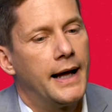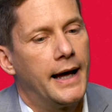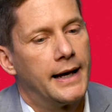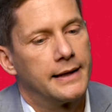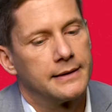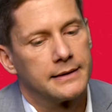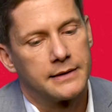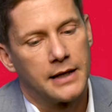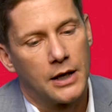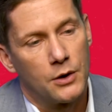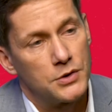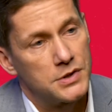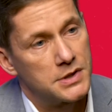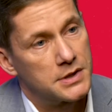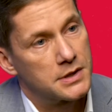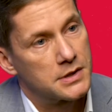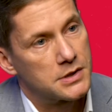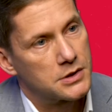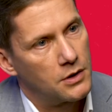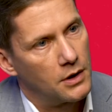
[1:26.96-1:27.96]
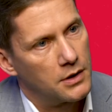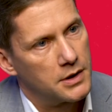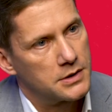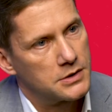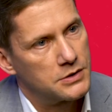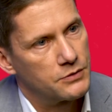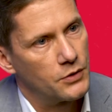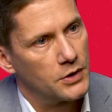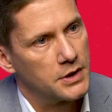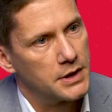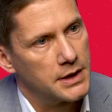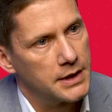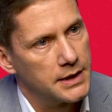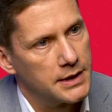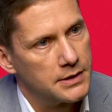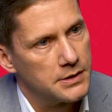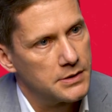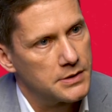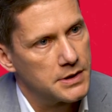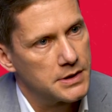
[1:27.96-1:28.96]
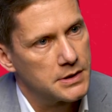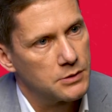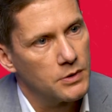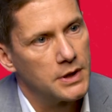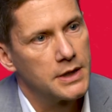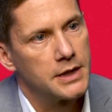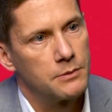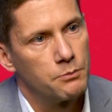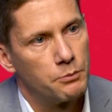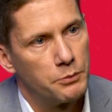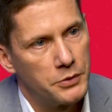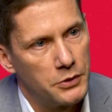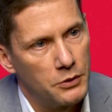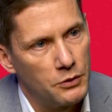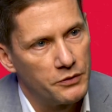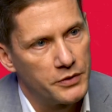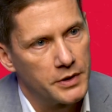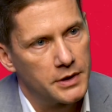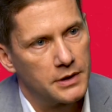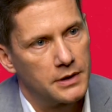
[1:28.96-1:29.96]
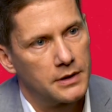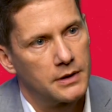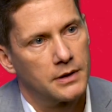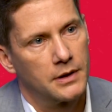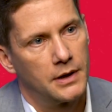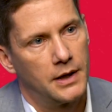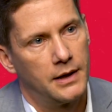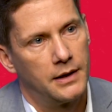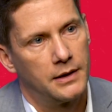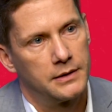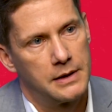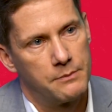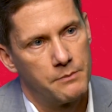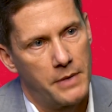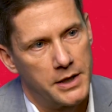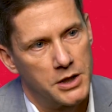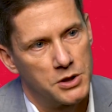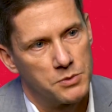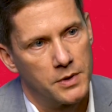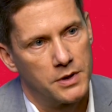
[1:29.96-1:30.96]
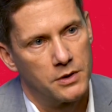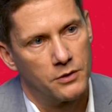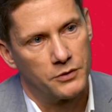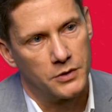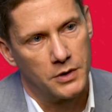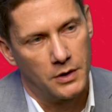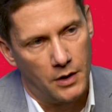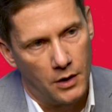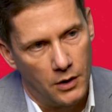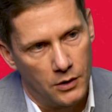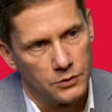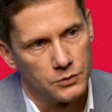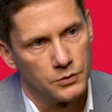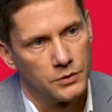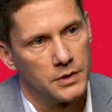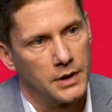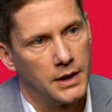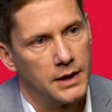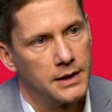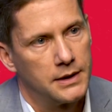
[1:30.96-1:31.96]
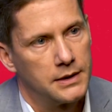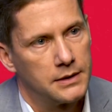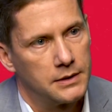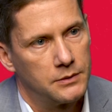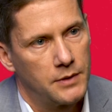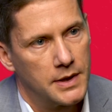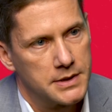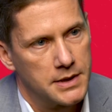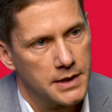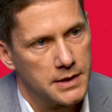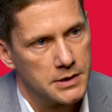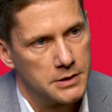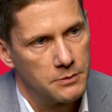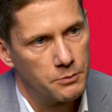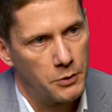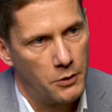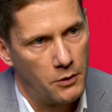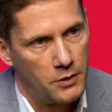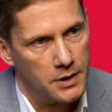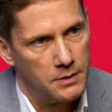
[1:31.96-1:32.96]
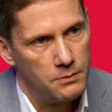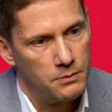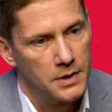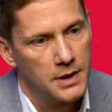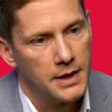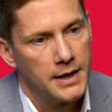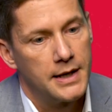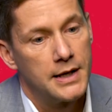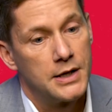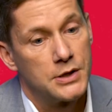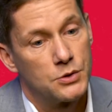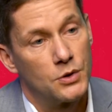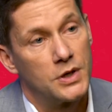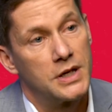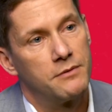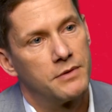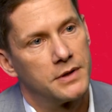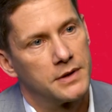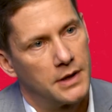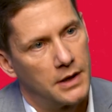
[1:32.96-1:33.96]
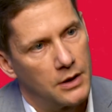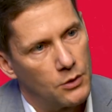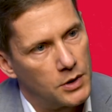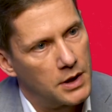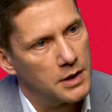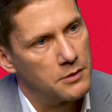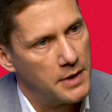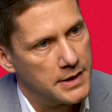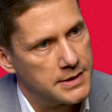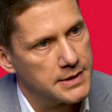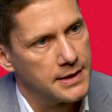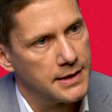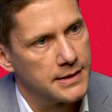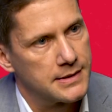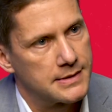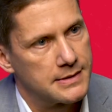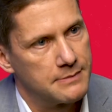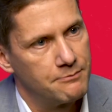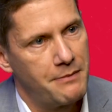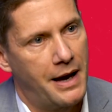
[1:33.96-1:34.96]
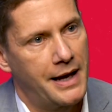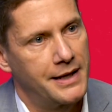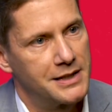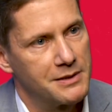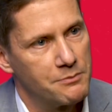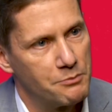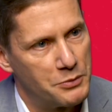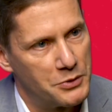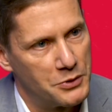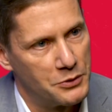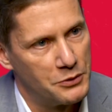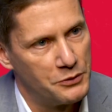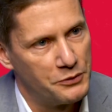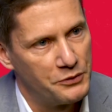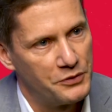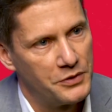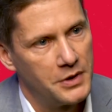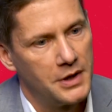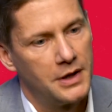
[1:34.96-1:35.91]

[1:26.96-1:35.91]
and hosting scholars for years is really improving the management of your own residency program. So even the local residents might improve